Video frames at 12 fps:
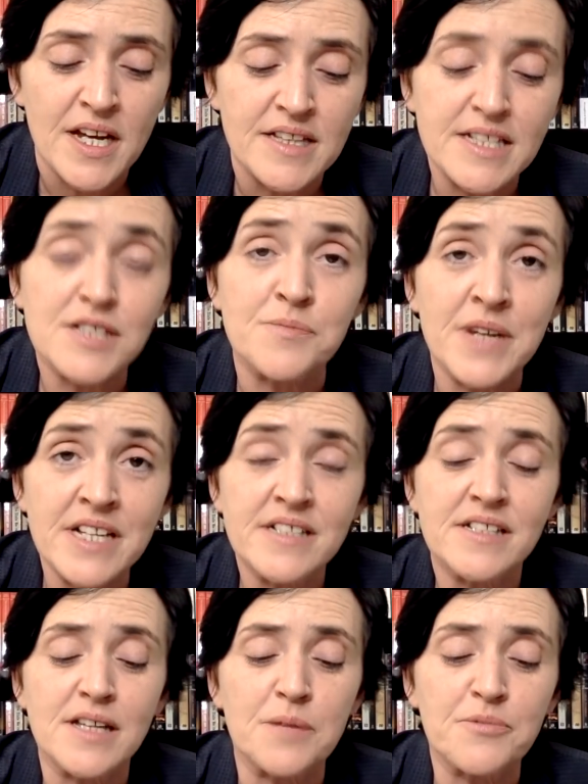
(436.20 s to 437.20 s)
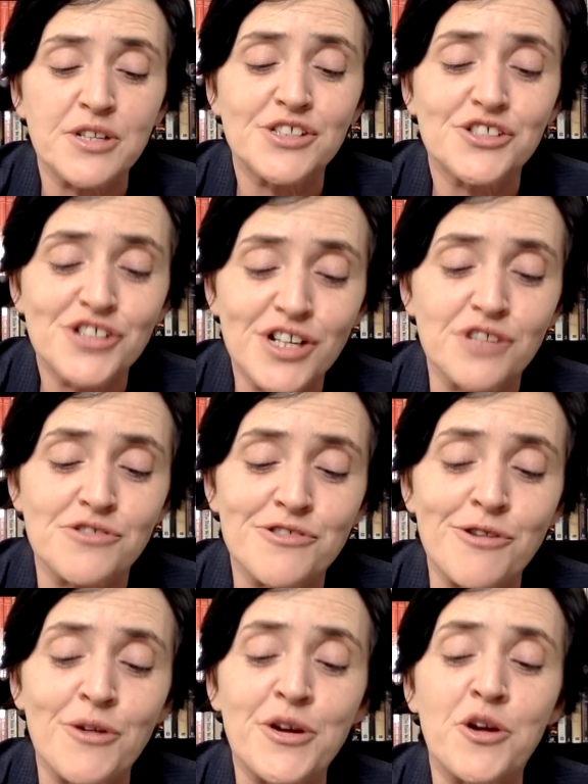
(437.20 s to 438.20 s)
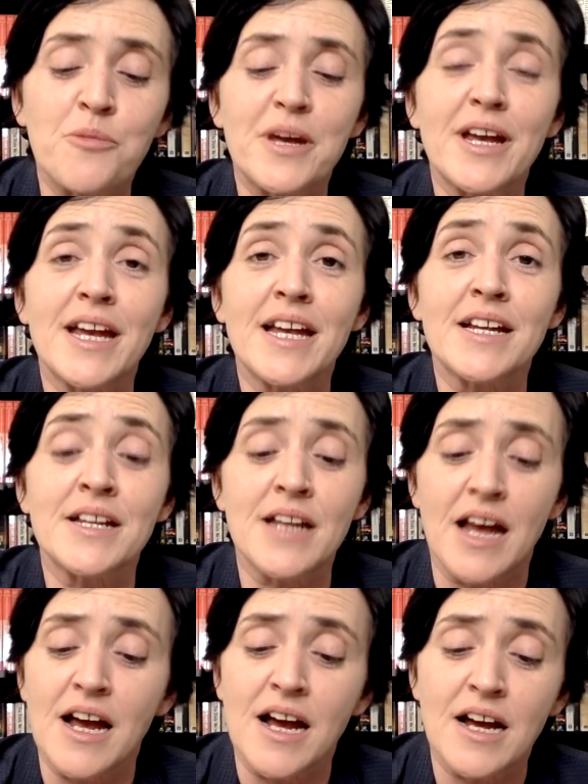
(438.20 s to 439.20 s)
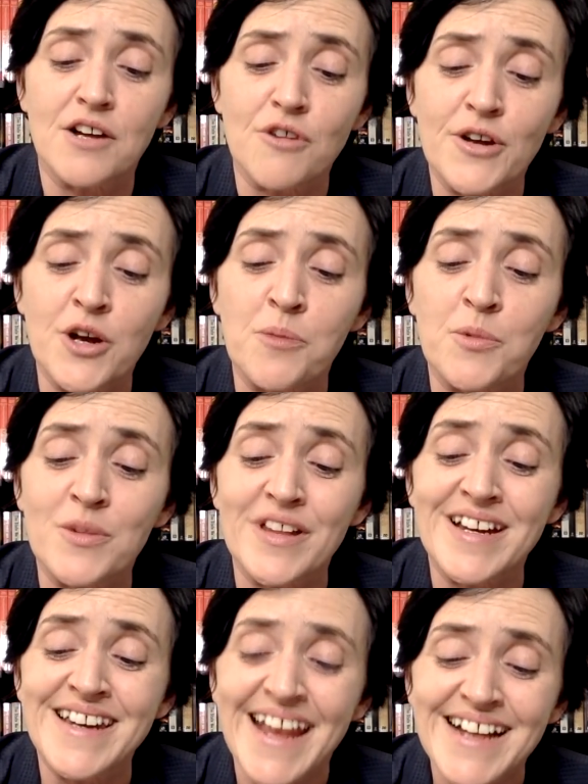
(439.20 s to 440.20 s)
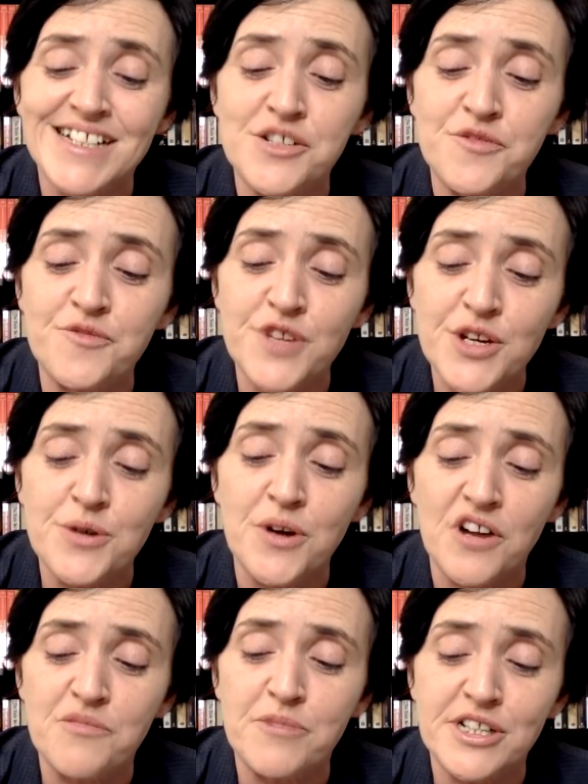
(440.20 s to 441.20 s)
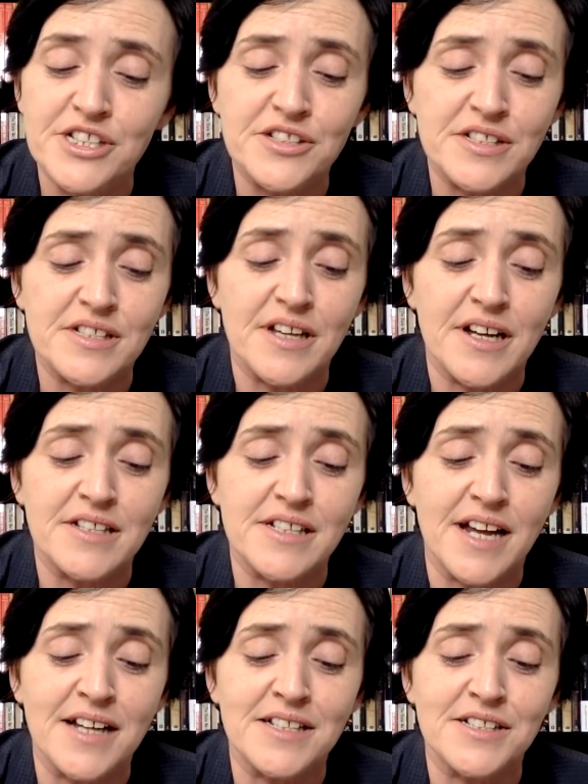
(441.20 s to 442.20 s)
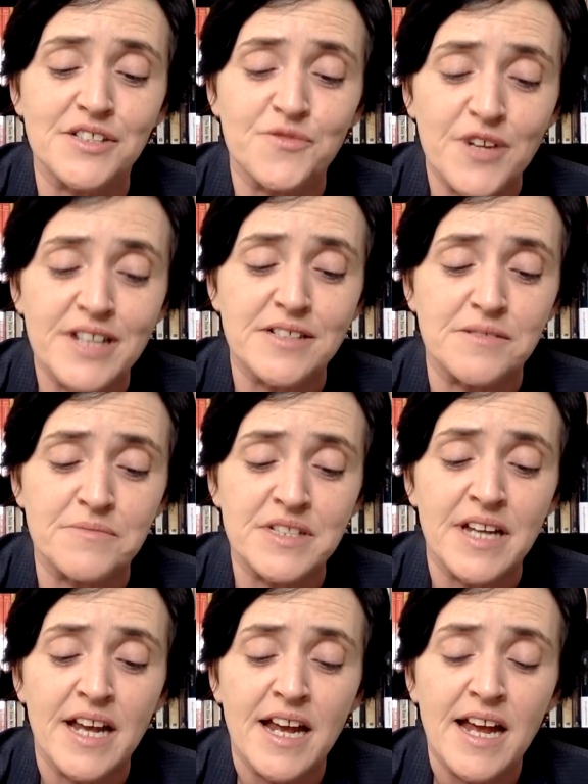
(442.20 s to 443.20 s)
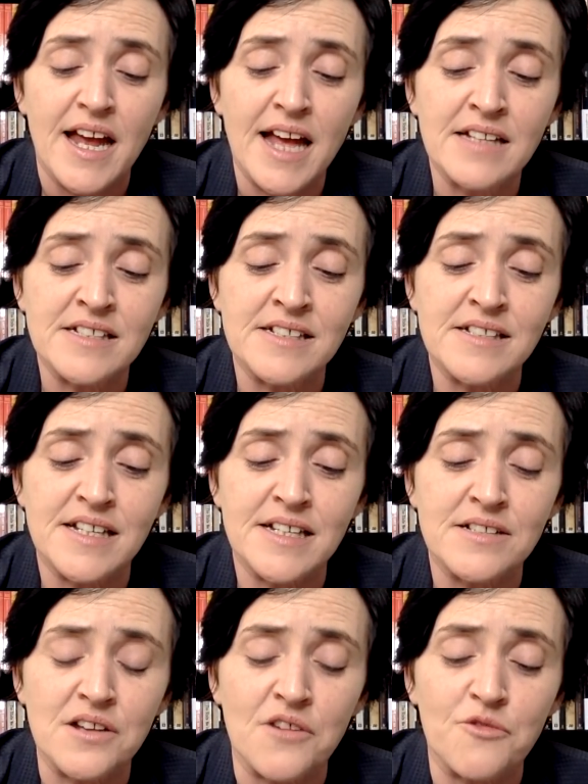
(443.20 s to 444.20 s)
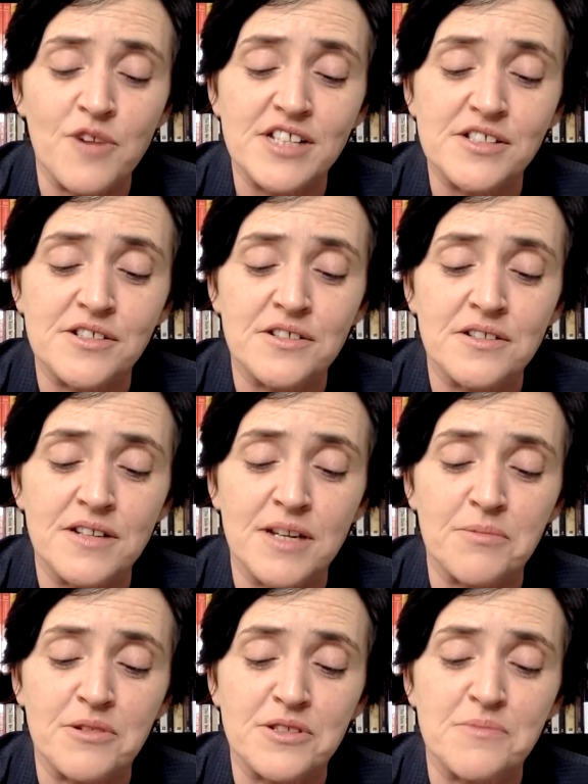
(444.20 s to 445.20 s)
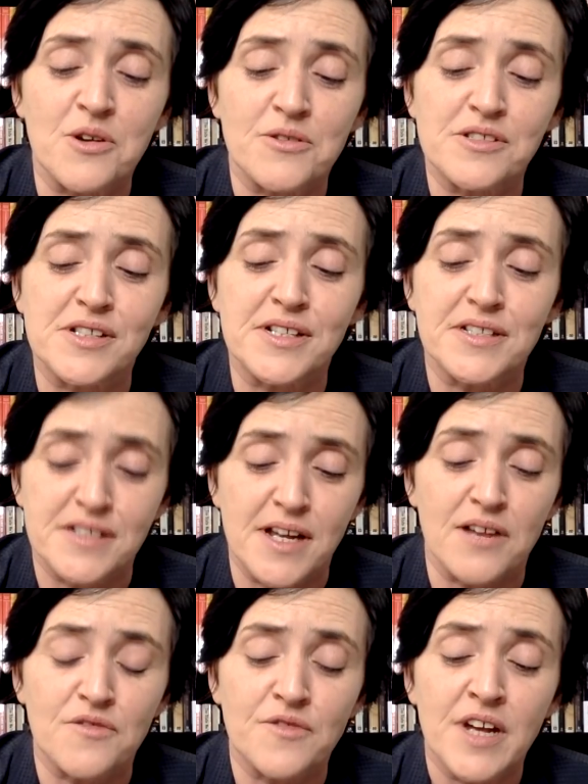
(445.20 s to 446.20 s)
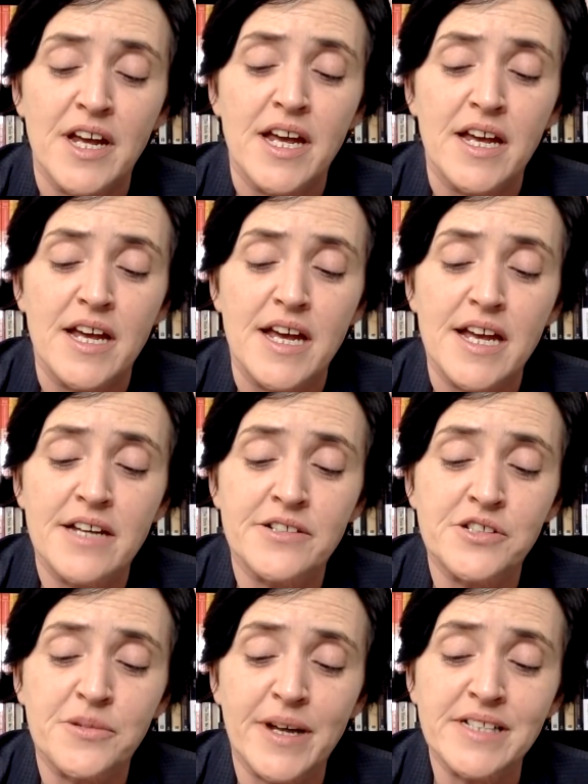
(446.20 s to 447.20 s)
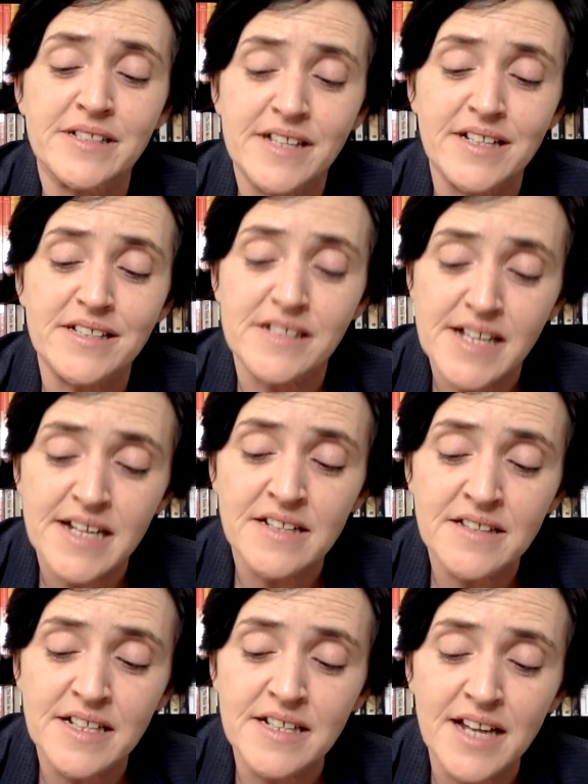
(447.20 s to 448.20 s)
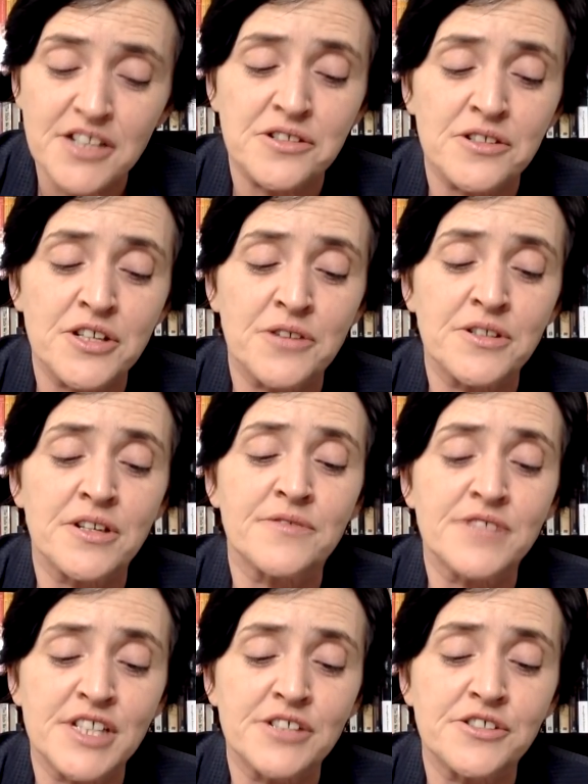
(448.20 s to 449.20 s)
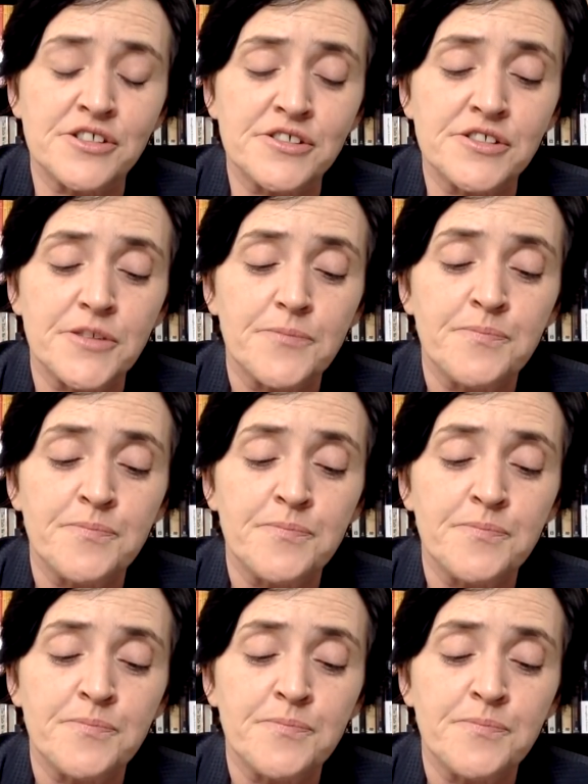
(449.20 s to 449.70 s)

This means that British children growing up with a negative view of British society and its freedoms, and indeed of Western liberal democracy itself. In 2016, the National Union of Teachers,